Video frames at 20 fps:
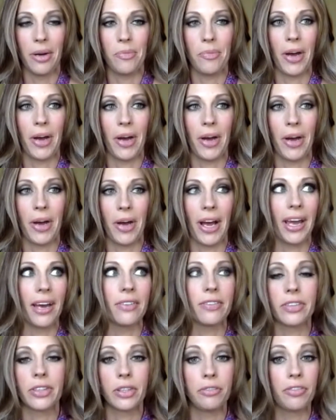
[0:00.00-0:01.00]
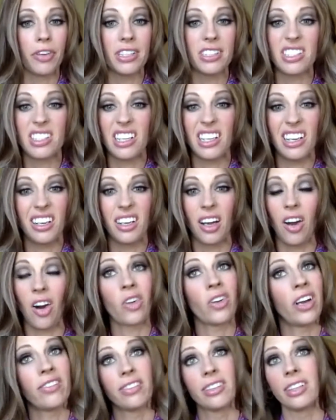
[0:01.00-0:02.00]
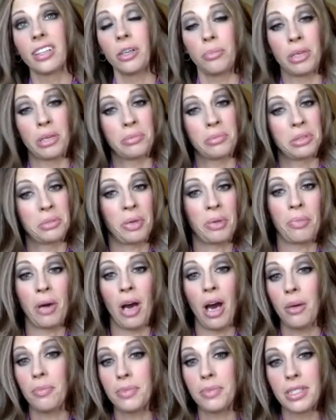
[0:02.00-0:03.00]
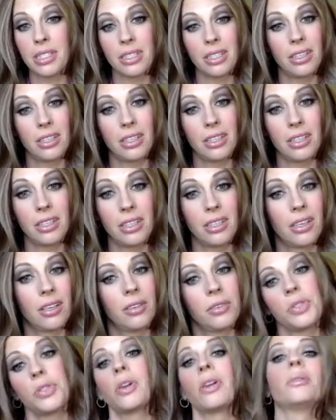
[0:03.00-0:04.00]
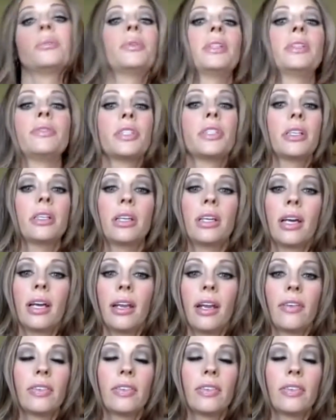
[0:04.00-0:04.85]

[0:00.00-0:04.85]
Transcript: Um, I have good friends that are never going to be able to be moms, you know, struggled with infertility